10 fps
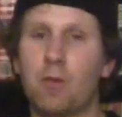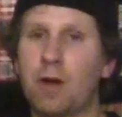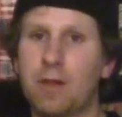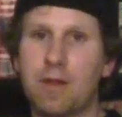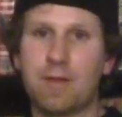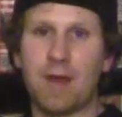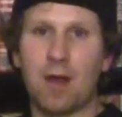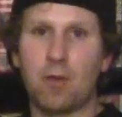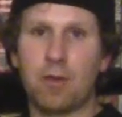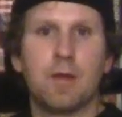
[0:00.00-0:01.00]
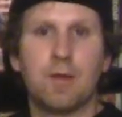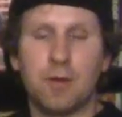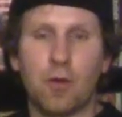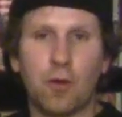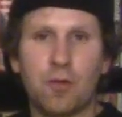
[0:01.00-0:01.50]
one in the south. The
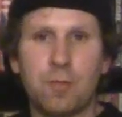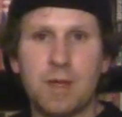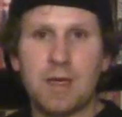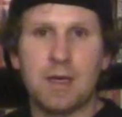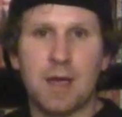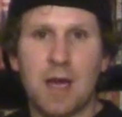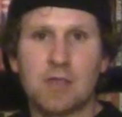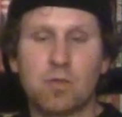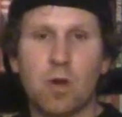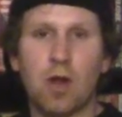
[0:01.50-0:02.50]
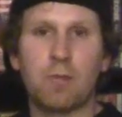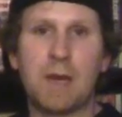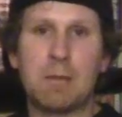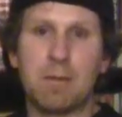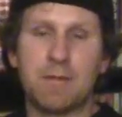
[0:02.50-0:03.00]
north being Nazwald,
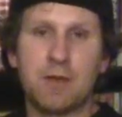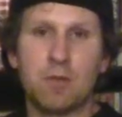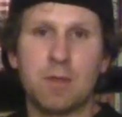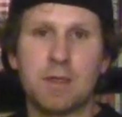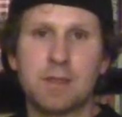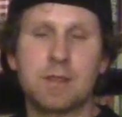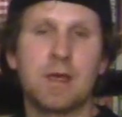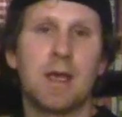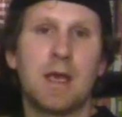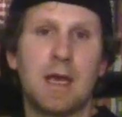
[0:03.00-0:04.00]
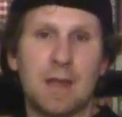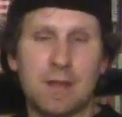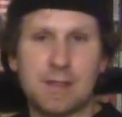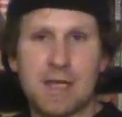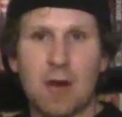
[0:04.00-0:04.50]
made up of humans, and
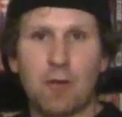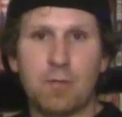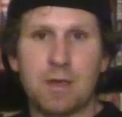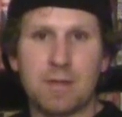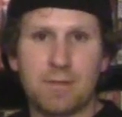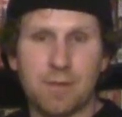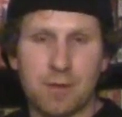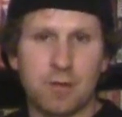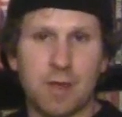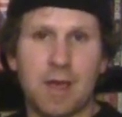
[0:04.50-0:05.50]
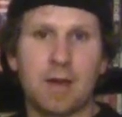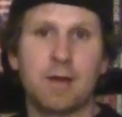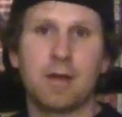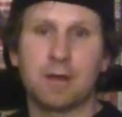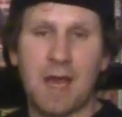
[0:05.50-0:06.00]
the south being
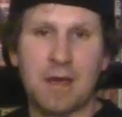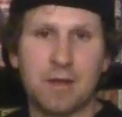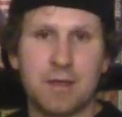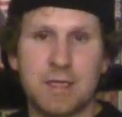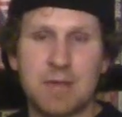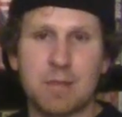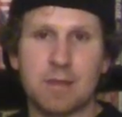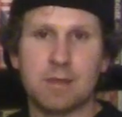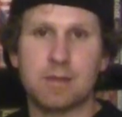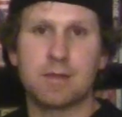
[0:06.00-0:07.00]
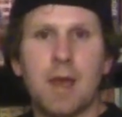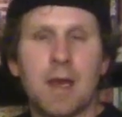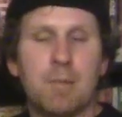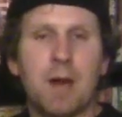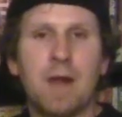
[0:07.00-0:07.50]
Fireland, land of the demons.
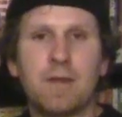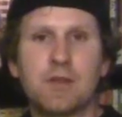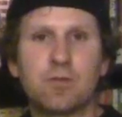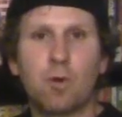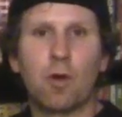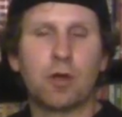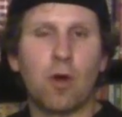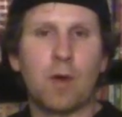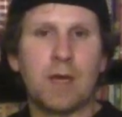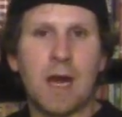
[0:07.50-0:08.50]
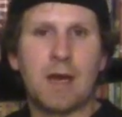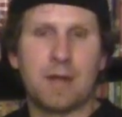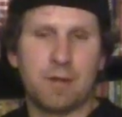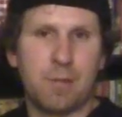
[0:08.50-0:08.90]
And upon this war going on in the